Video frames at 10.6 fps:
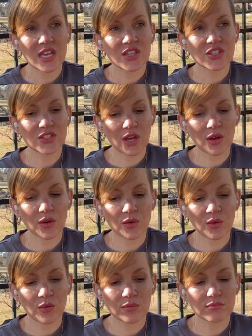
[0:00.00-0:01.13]

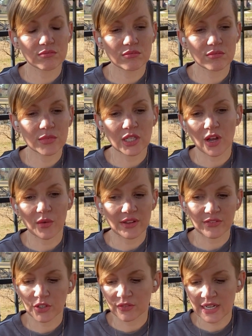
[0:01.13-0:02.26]
So, if
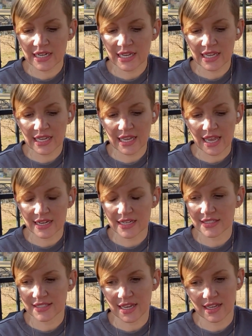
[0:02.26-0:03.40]
you're reading and it
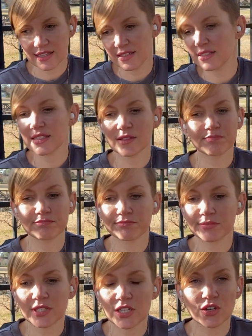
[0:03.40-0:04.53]
says
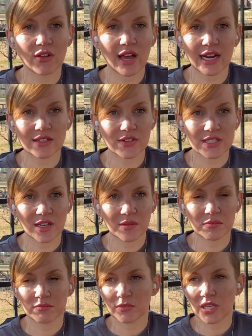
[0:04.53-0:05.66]
digital
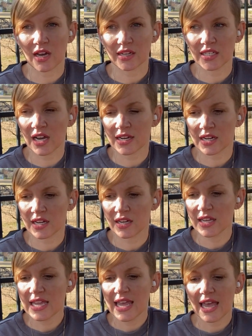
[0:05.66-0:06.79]
activism, yada, yada,
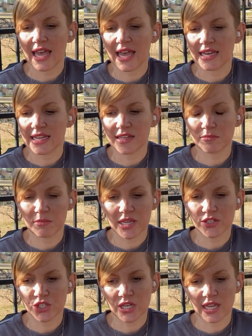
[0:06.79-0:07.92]
and it
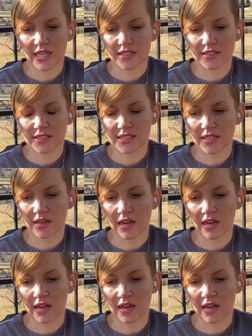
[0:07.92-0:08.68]
mentions